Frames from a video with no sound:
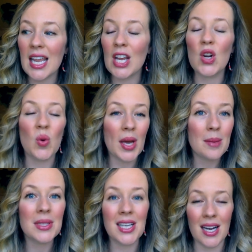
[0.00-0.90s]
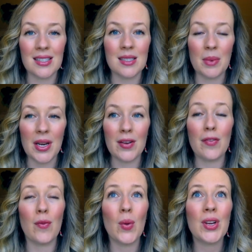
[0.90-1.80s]
incredibly constipated
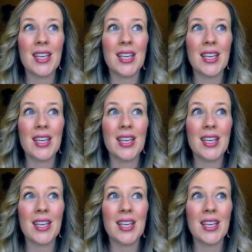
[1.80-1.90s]
for